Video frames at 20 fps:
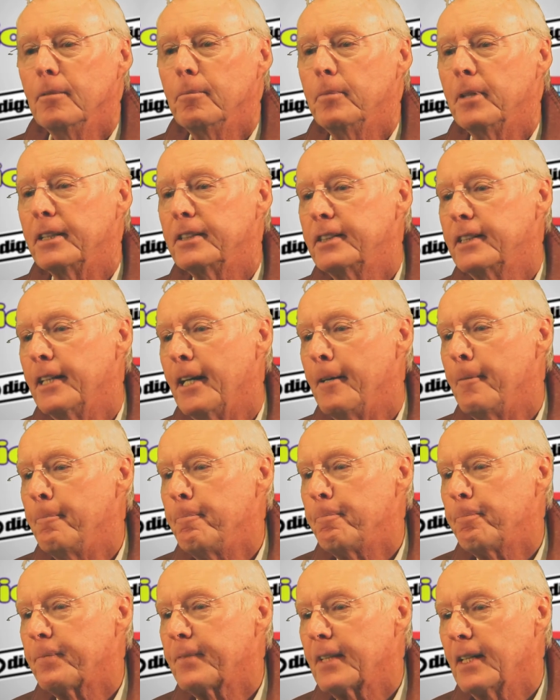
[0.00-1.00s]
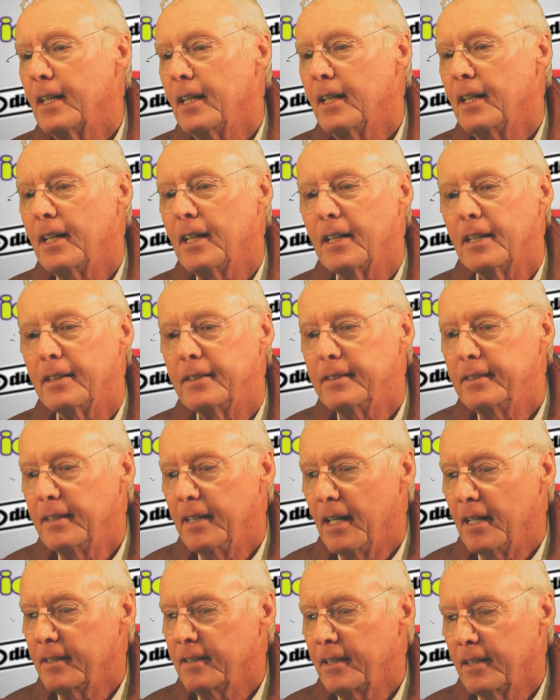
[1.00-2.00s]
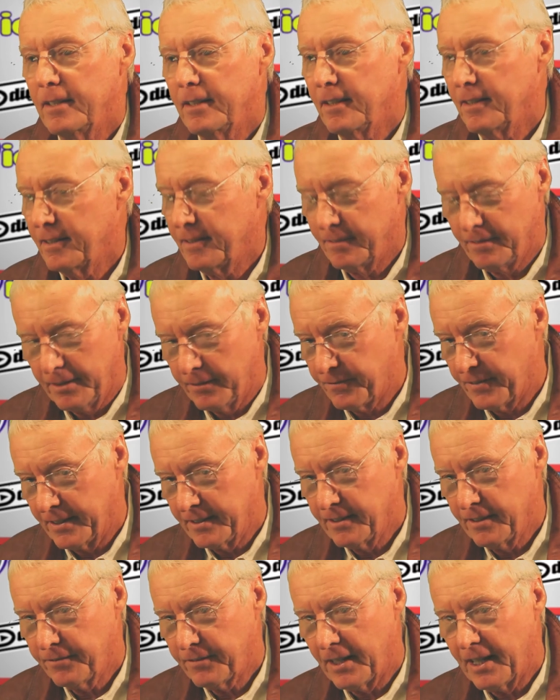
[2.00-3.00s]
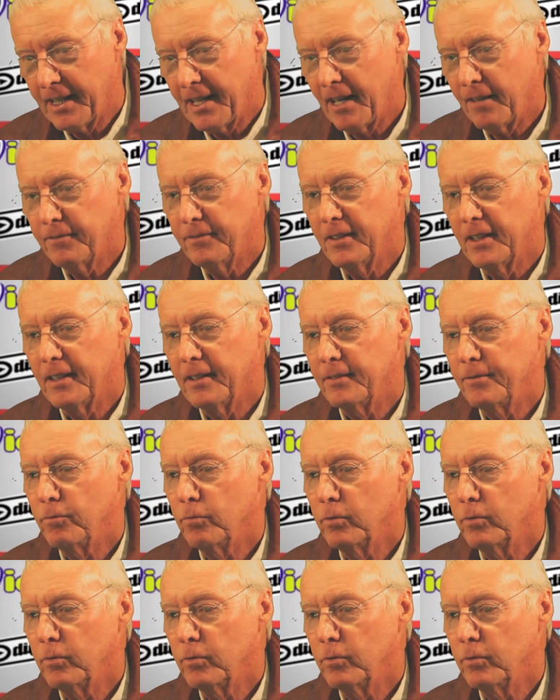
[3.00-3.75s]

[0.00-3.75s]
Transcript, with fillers: But um, uh, if, if I have uh,